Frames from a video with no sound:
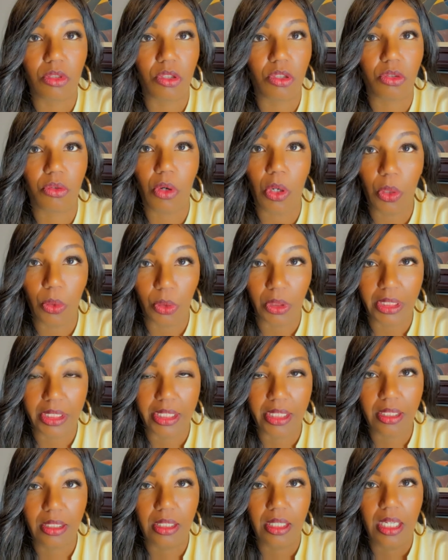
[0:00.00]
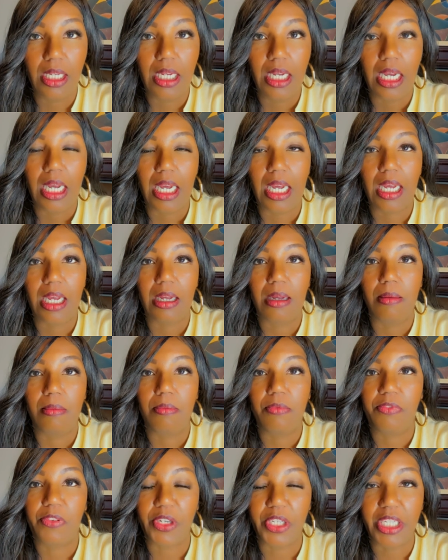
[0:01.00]
trolling
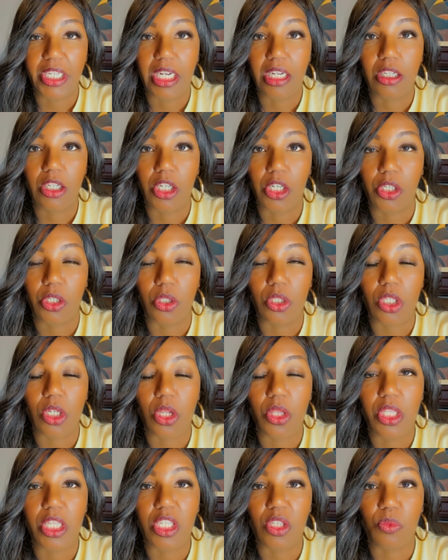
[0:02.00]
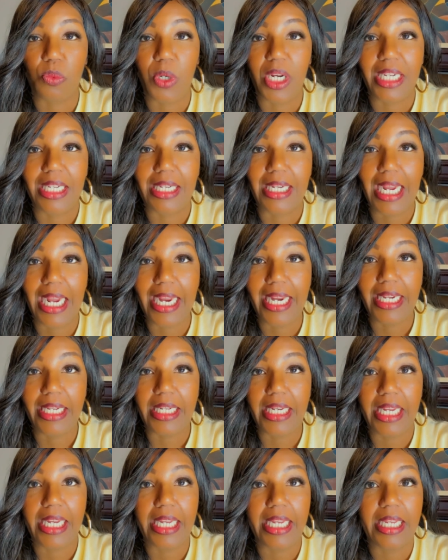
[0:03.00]
um, for young girls on this one night
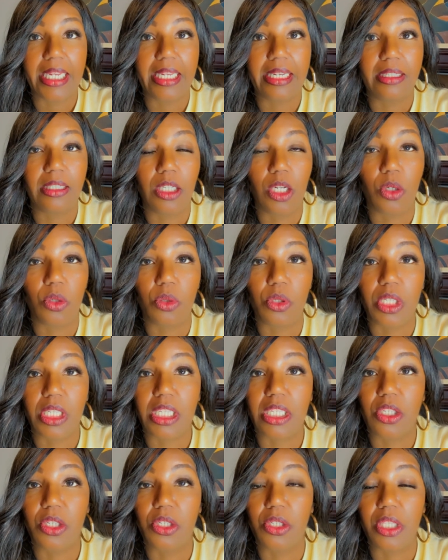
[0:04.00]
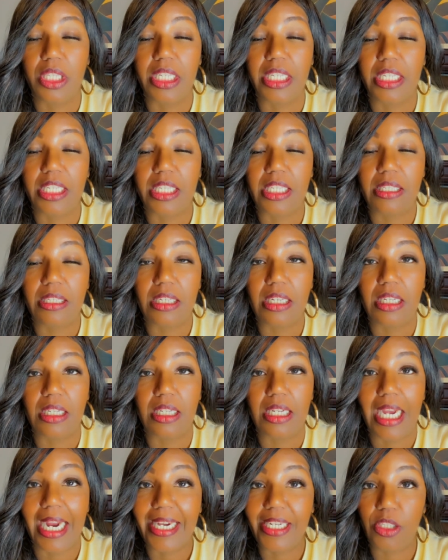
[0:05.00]
and goes to this
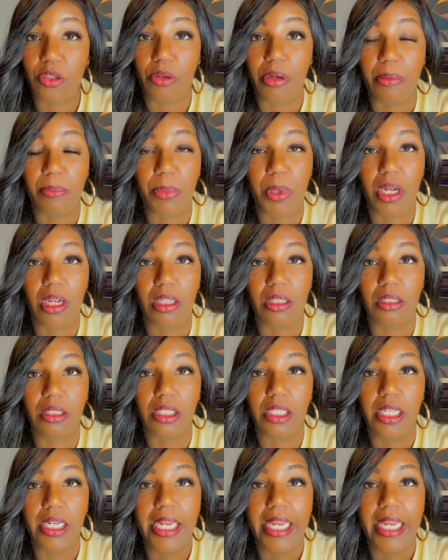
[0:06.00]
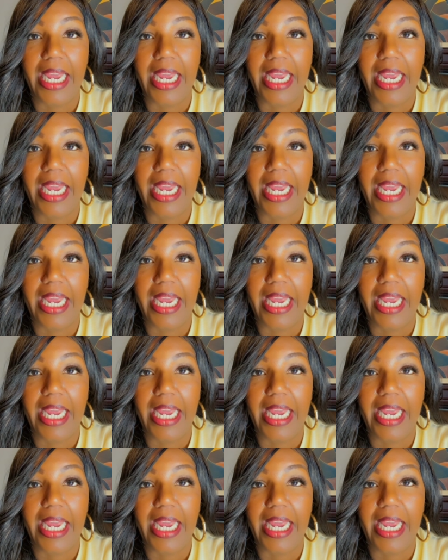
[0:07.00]
uh, ice cream parlor